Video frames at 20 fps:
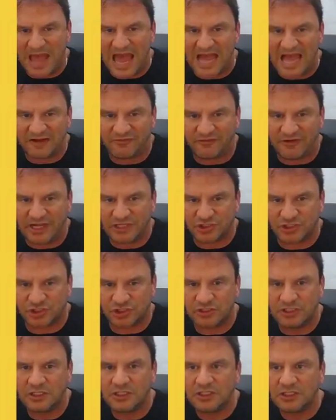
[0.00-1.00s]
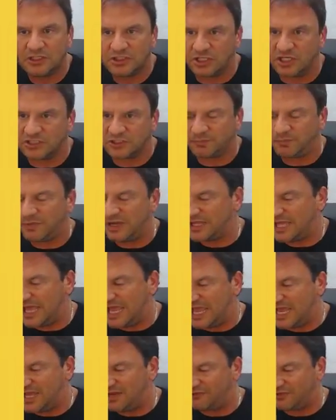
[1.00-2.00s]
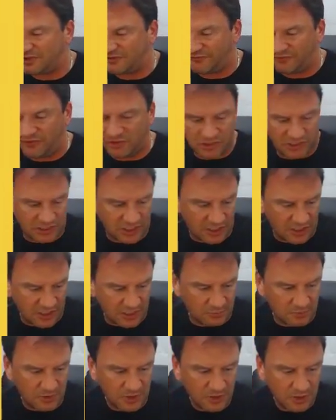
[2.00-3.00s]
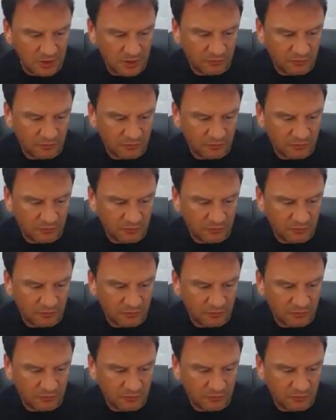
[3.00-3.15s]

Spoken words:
pack fresh, touched by the hand for the first time